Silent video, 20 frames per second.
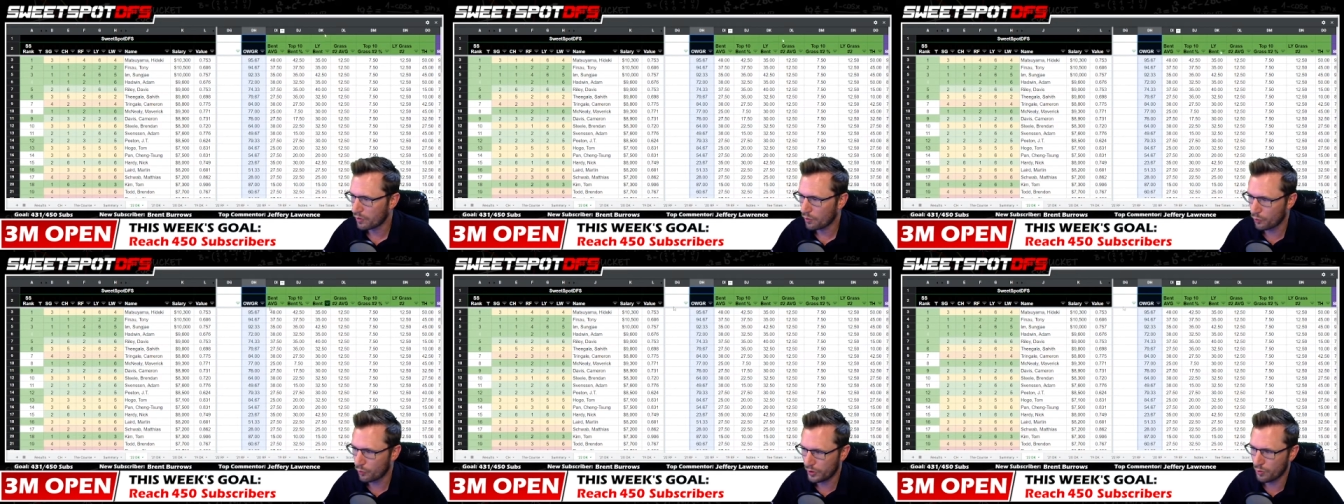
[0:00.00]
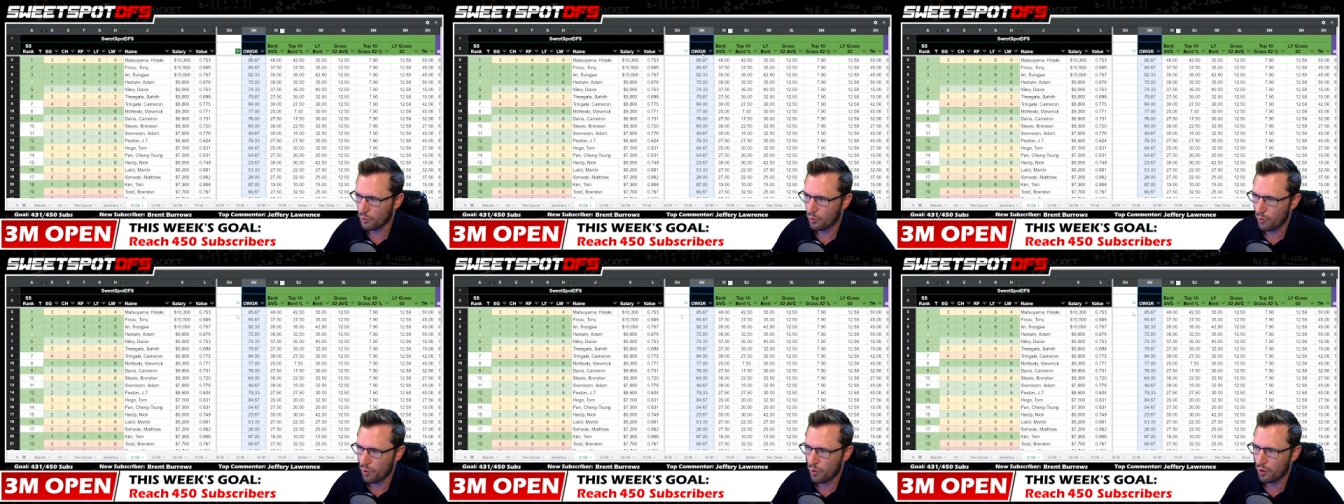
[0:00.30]

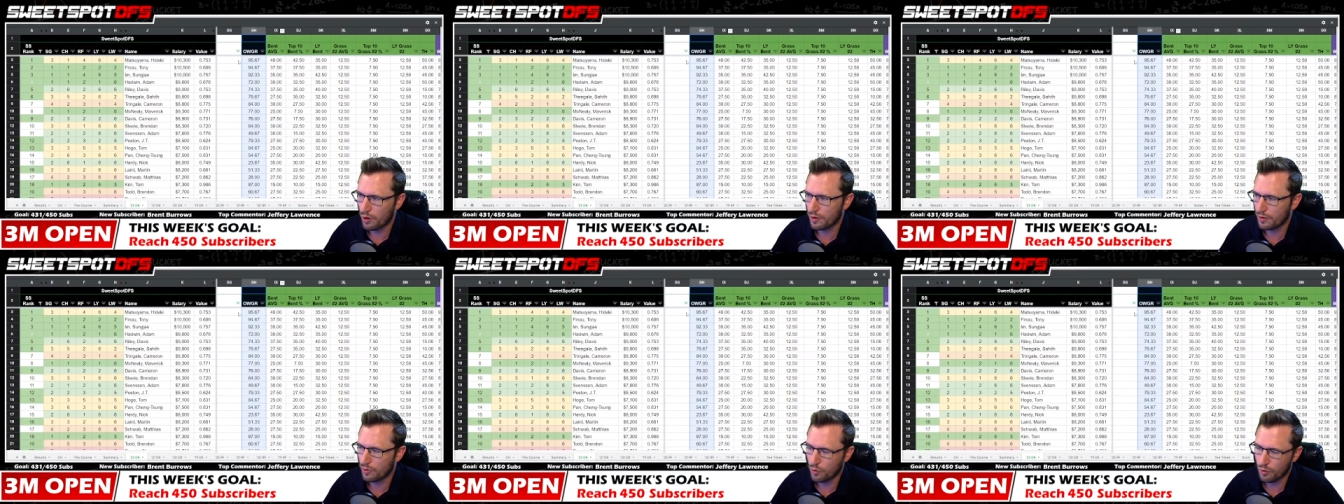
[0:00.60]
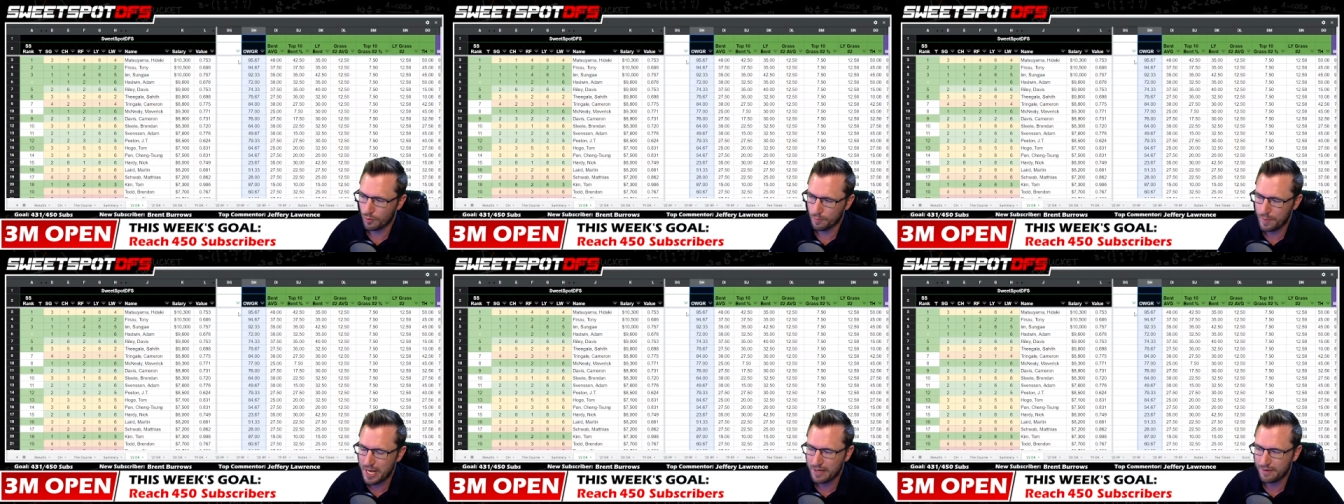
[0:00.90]
reward or
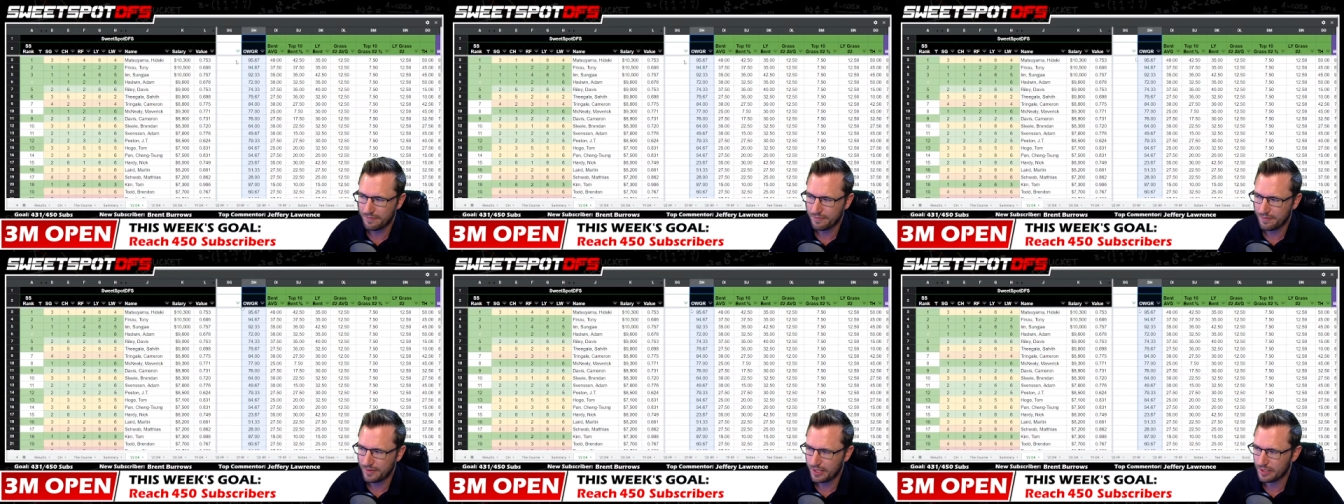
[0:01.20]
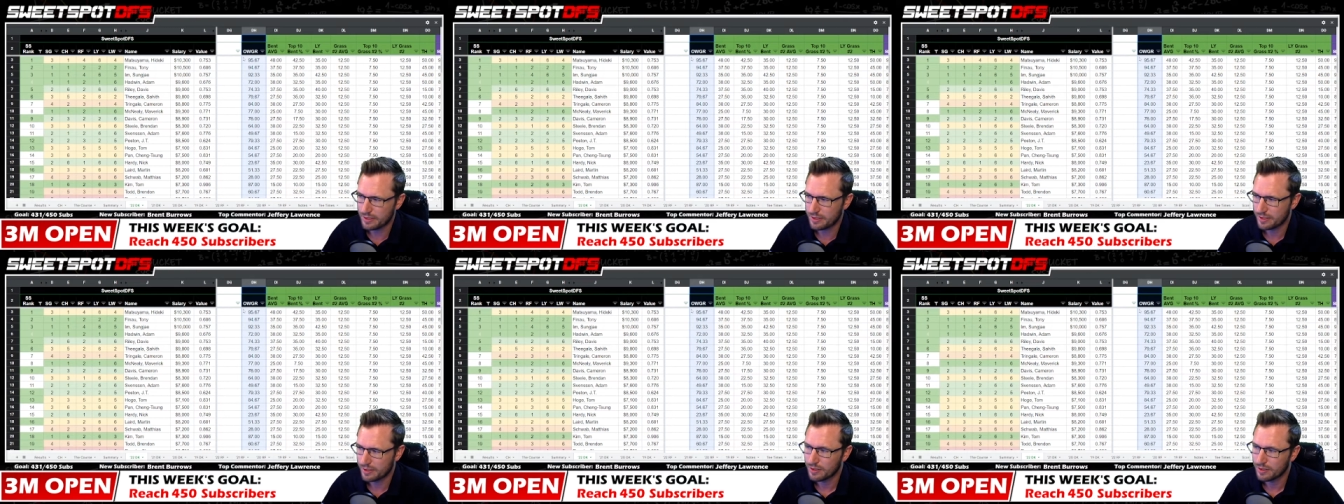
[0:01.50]

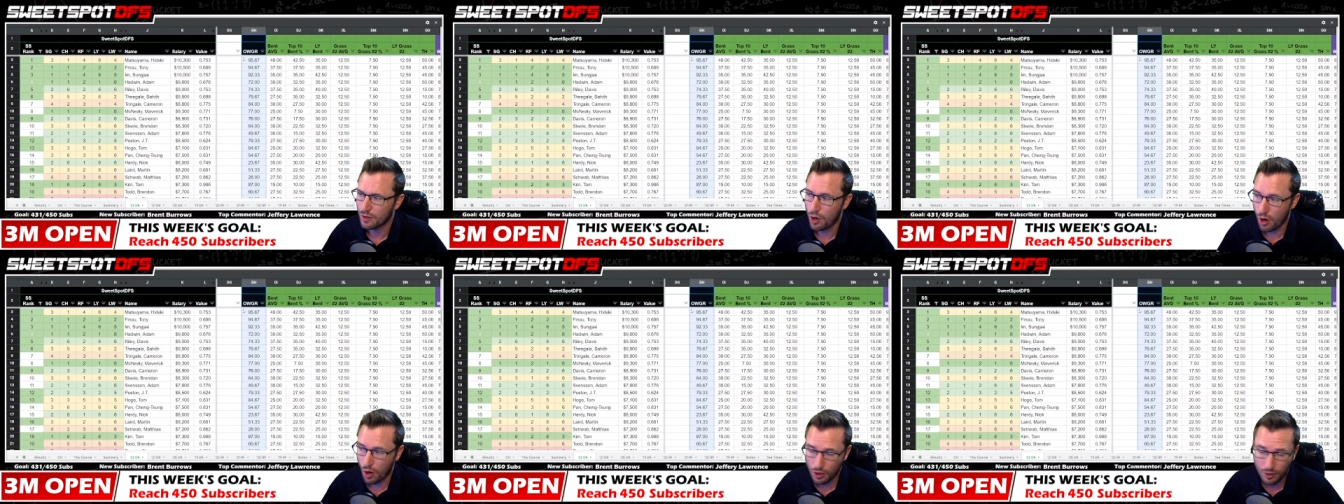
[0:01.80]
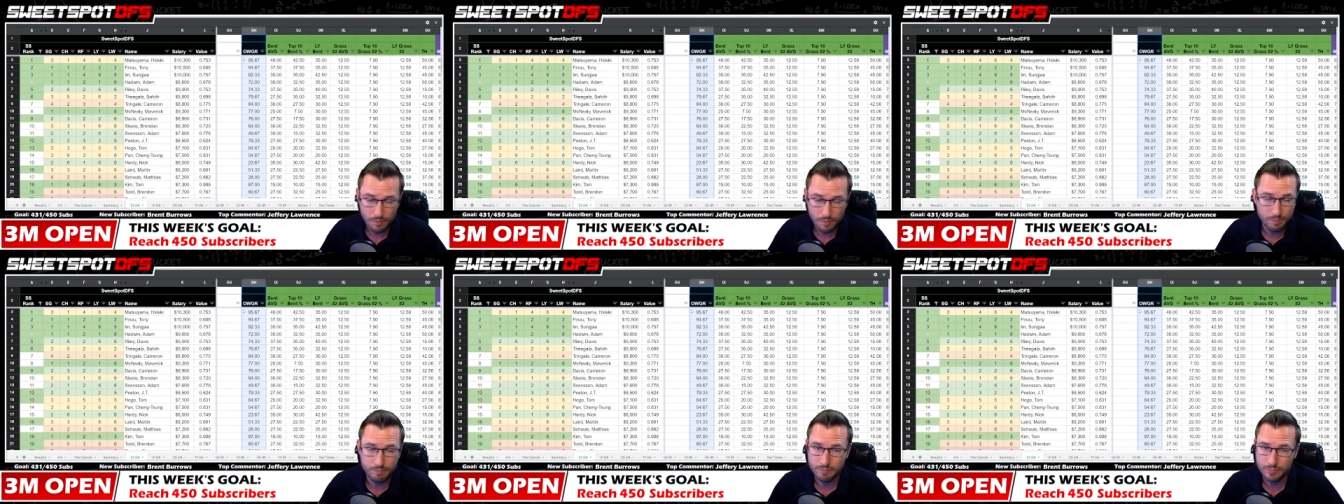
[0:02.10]
benefit
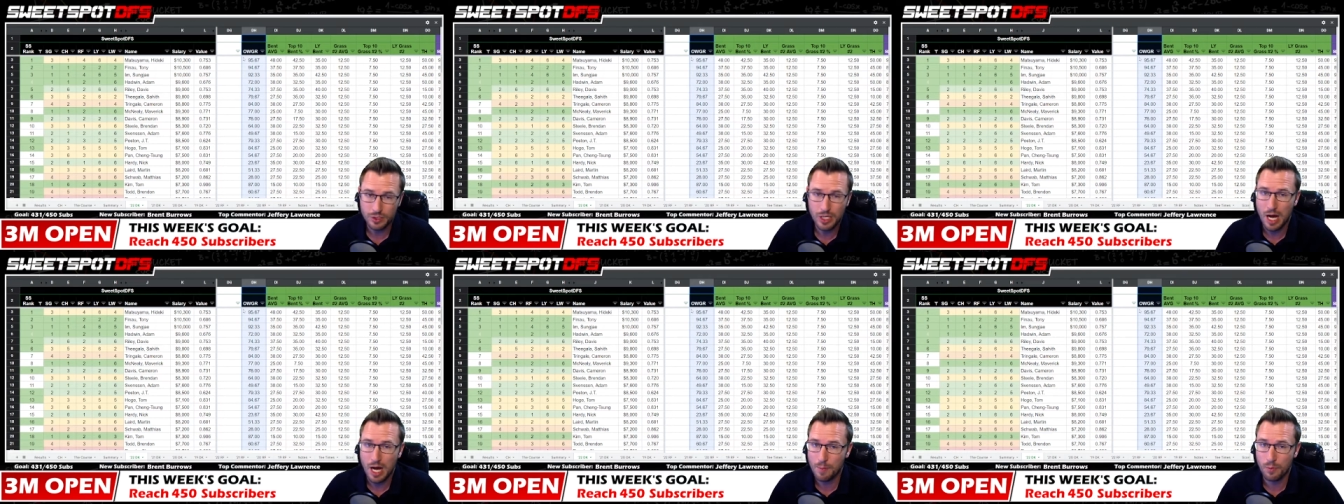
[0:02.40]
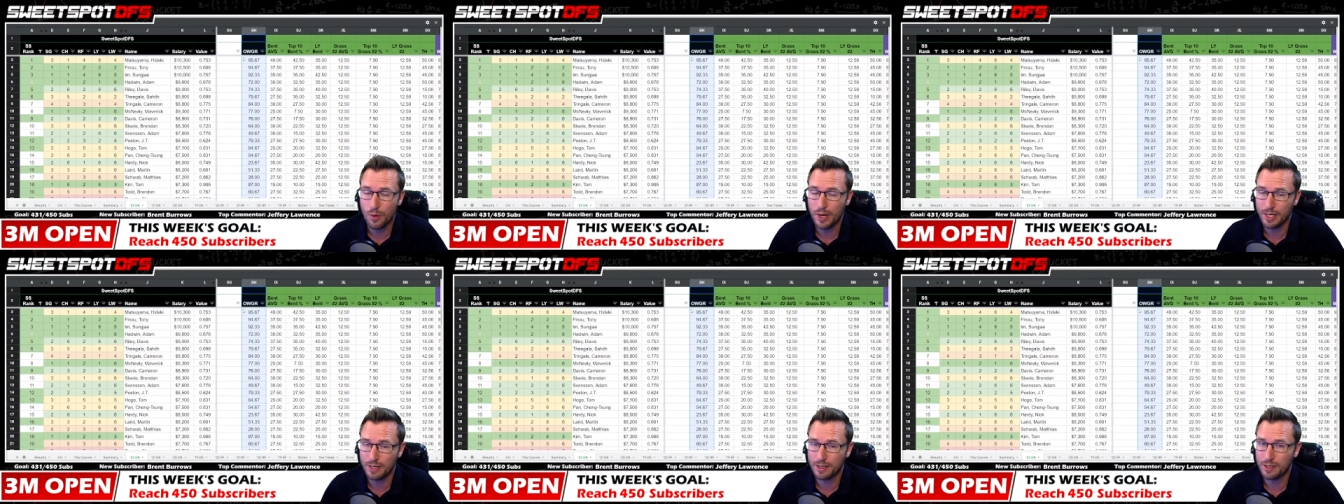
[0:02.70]
our top
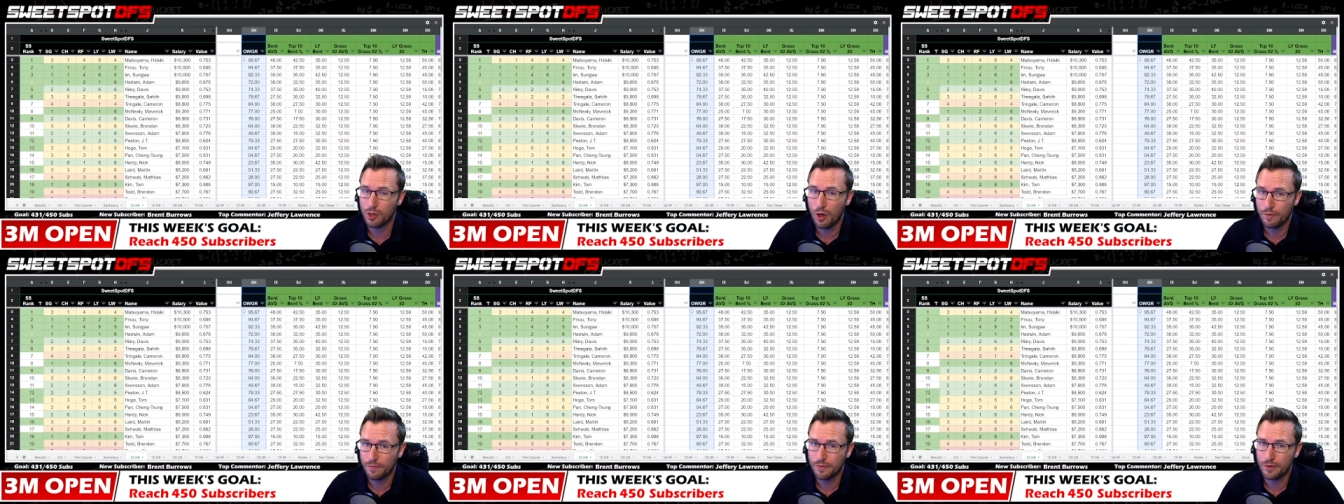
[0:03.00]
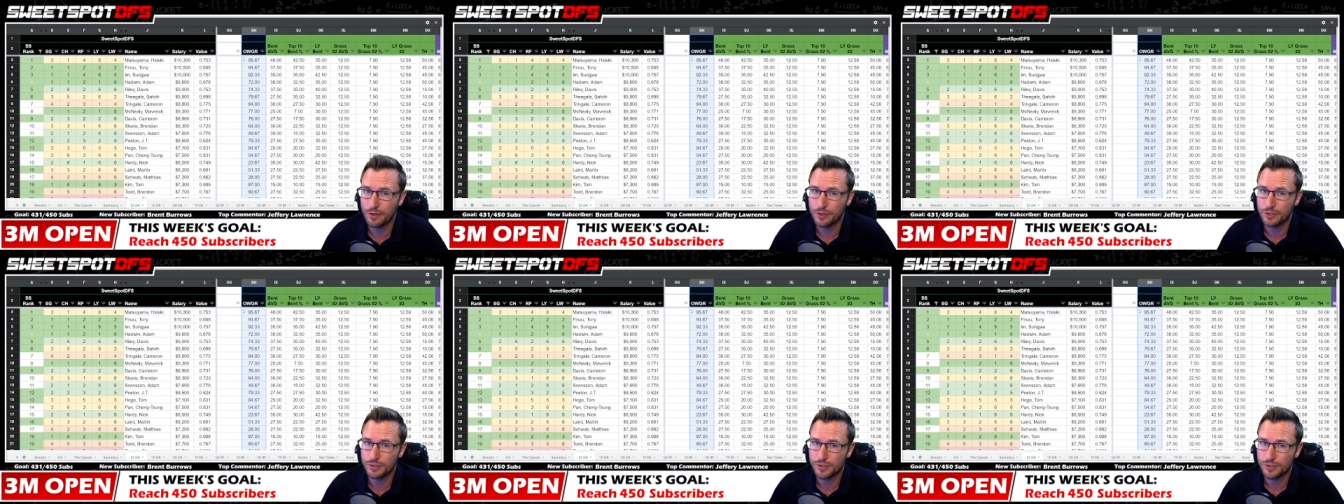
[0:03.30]
ranked
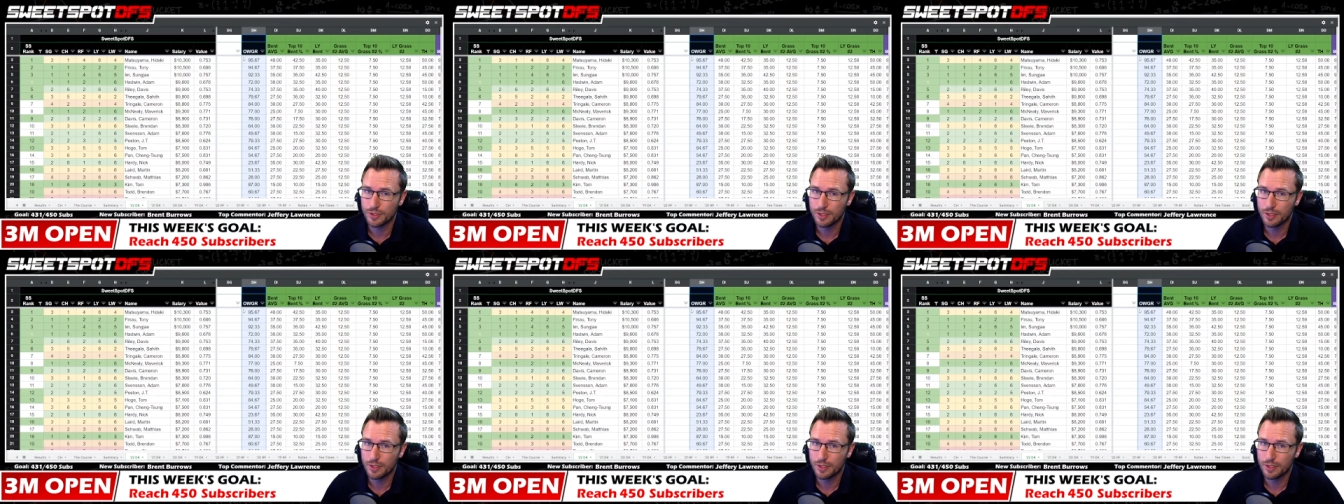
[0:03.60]
golfers,